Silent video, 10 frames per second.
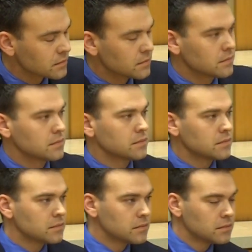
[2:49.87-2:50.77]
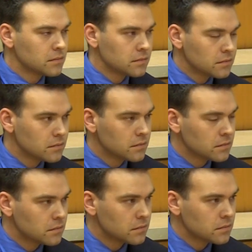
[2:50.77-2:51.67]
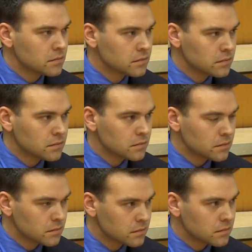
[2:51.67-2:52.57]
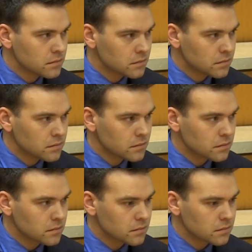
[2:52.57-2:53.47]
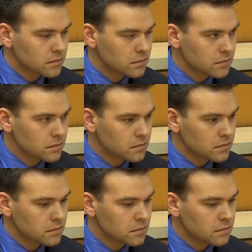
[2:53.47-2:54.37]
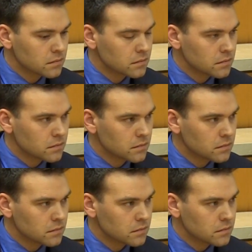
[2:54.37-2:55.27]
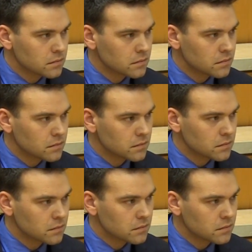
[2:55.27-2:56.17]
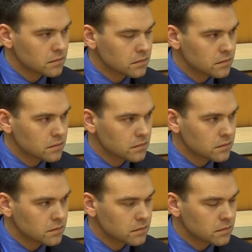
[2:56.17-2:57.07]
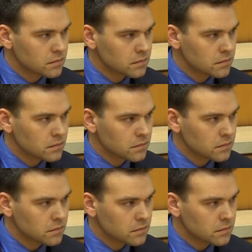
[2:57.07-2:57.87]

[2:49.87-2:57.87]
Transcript: This person isn't speaking.